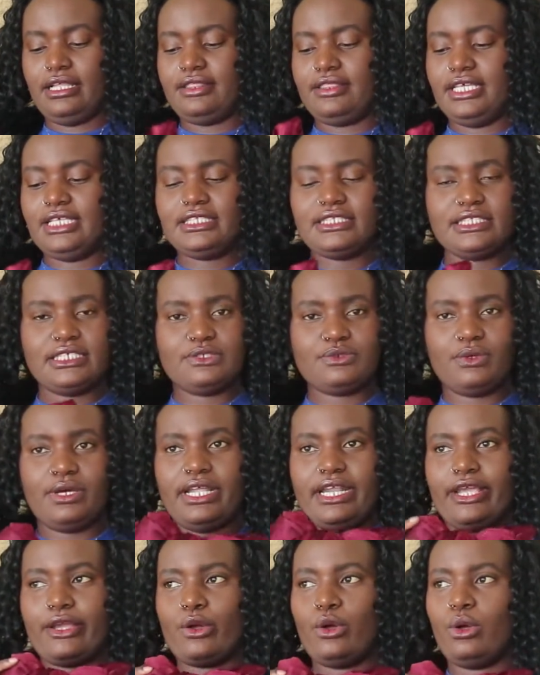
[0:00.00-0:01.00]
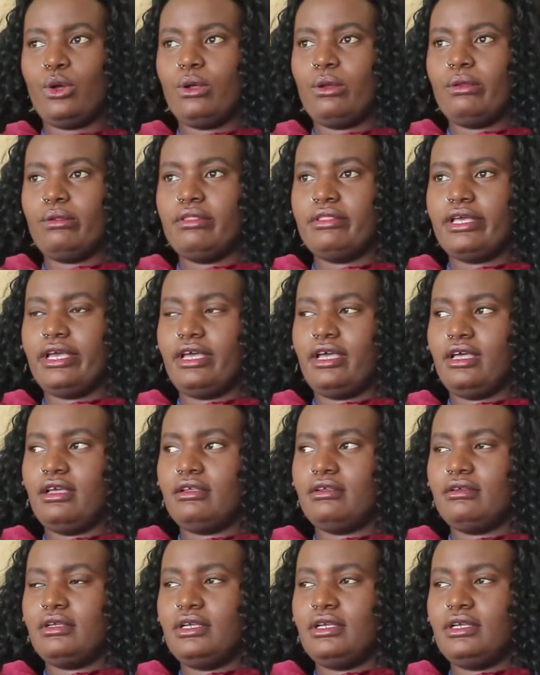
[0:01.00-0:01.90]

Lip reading: this is what I call the